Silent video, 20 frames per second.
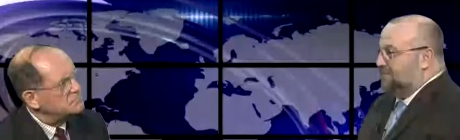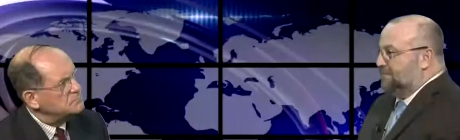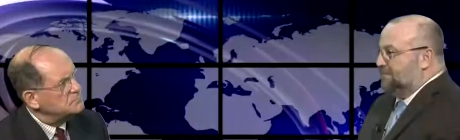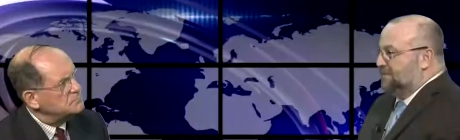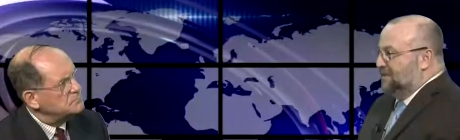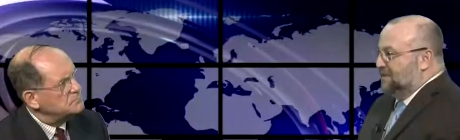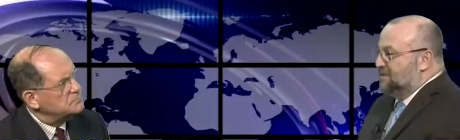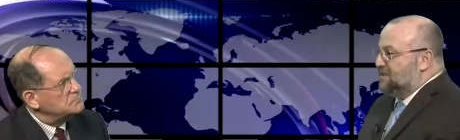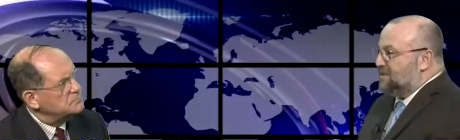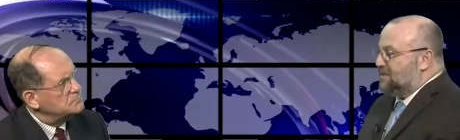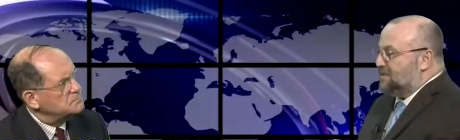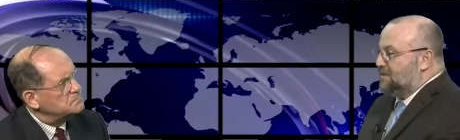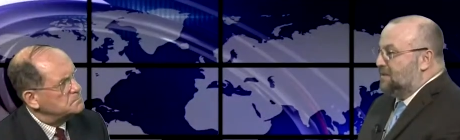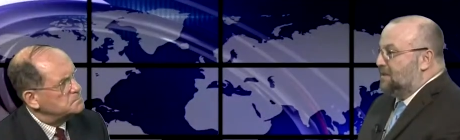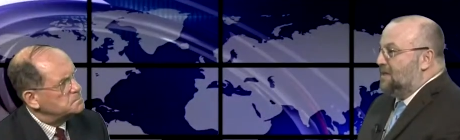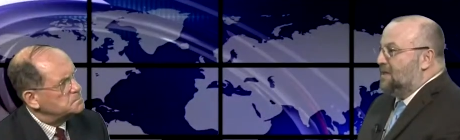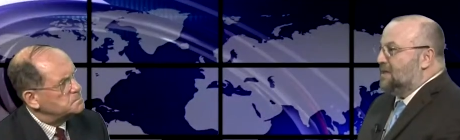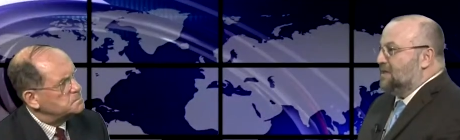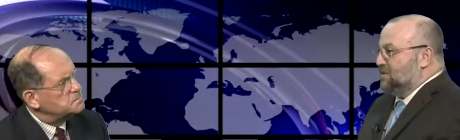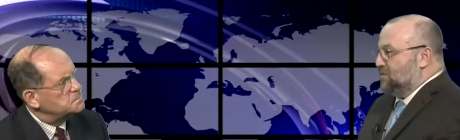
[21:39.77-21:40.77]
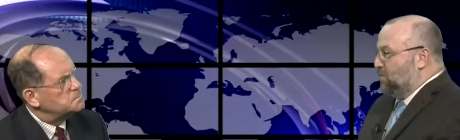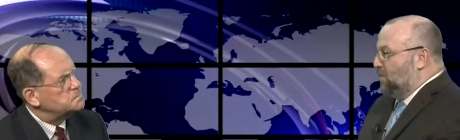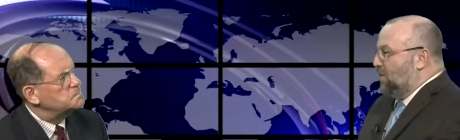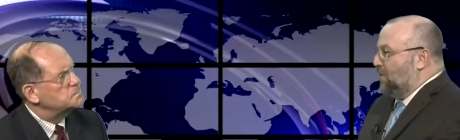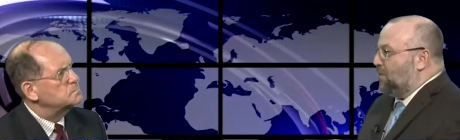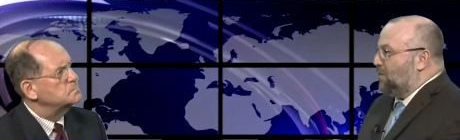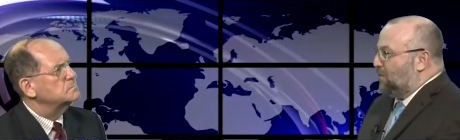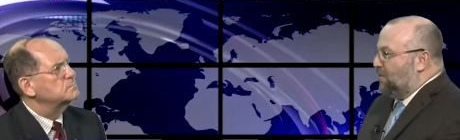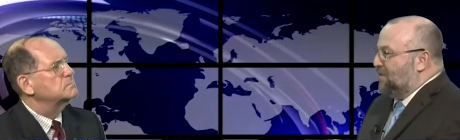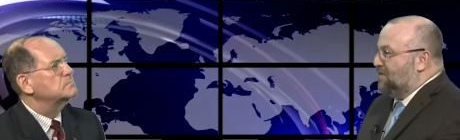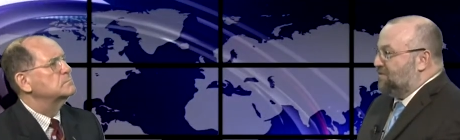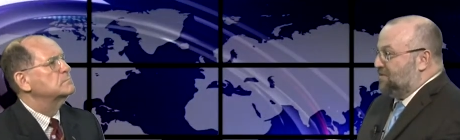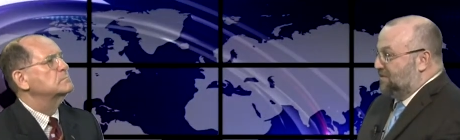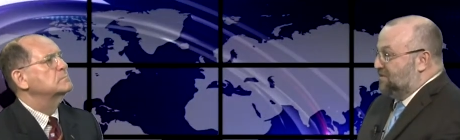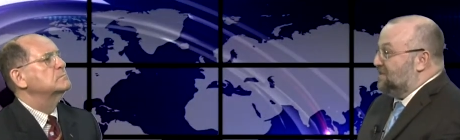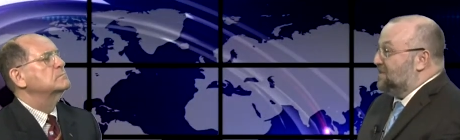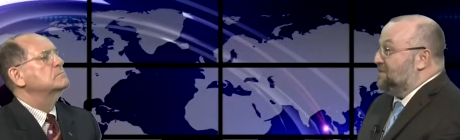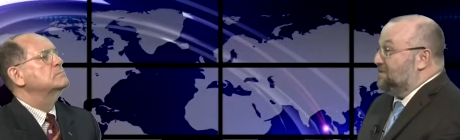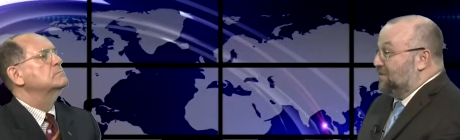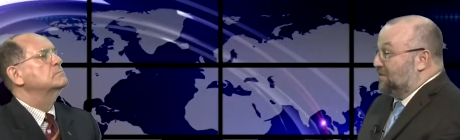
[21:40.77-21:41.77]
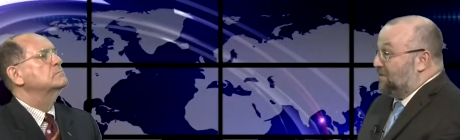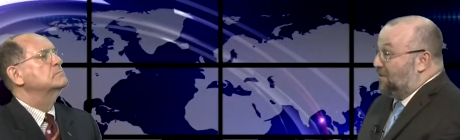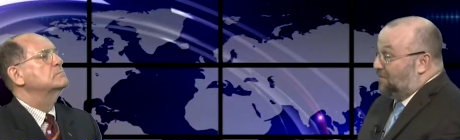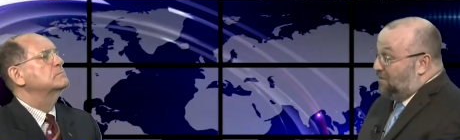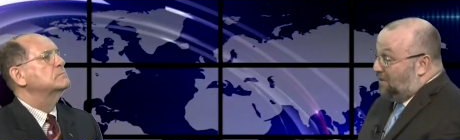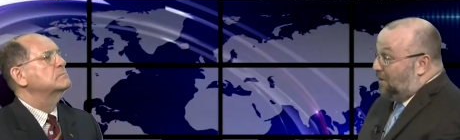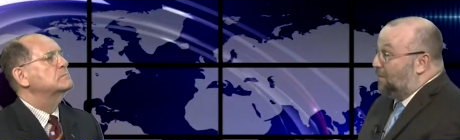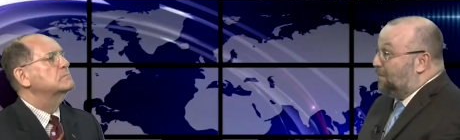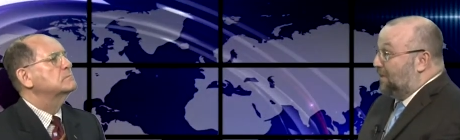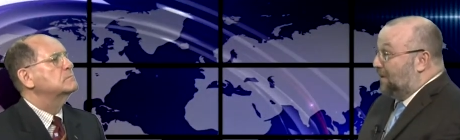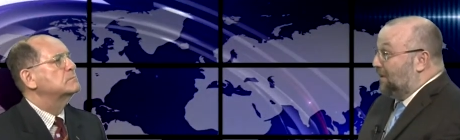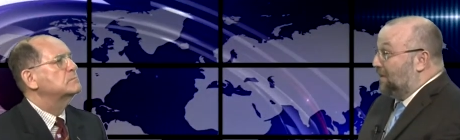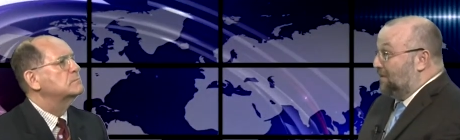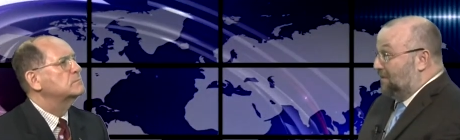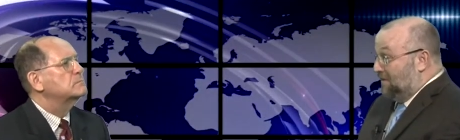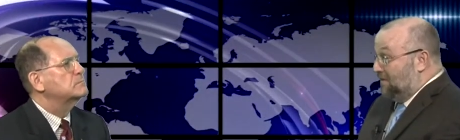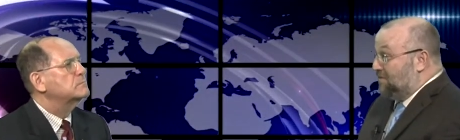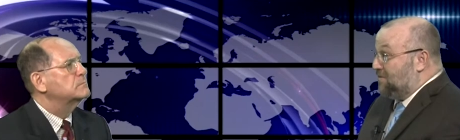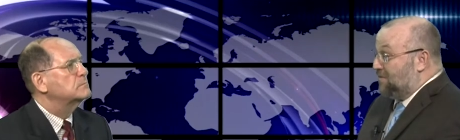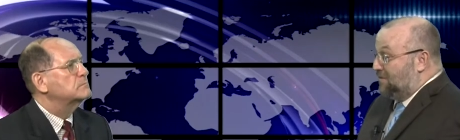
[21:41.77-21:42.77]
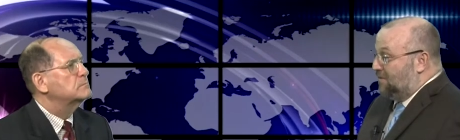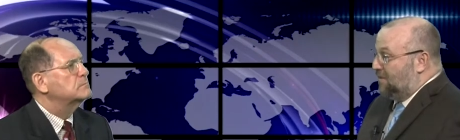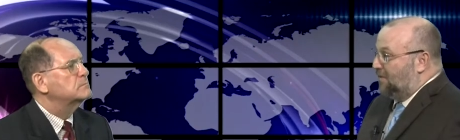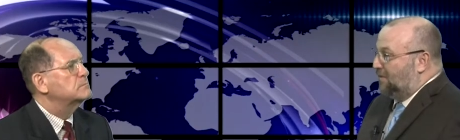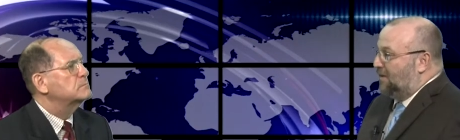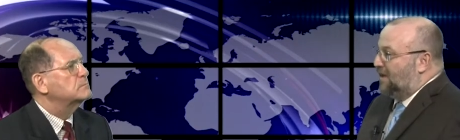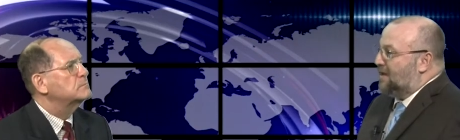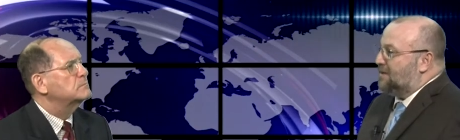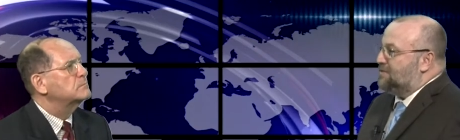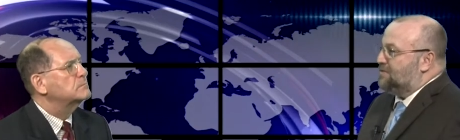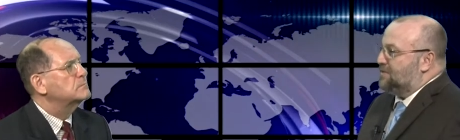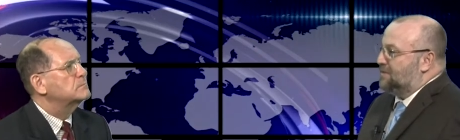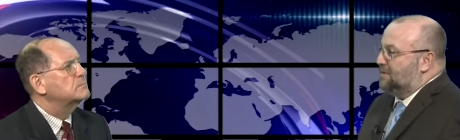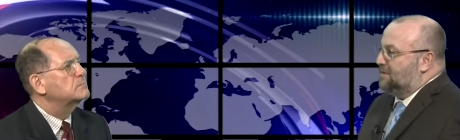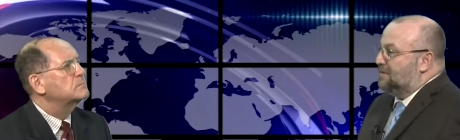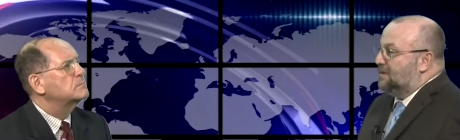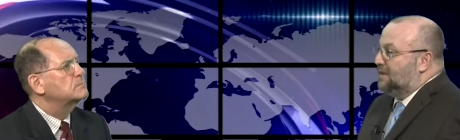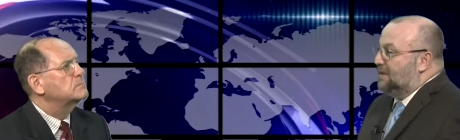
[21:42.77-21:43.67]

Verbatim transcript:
Speaker 1: this is one of the reasons he took the thumping in this election.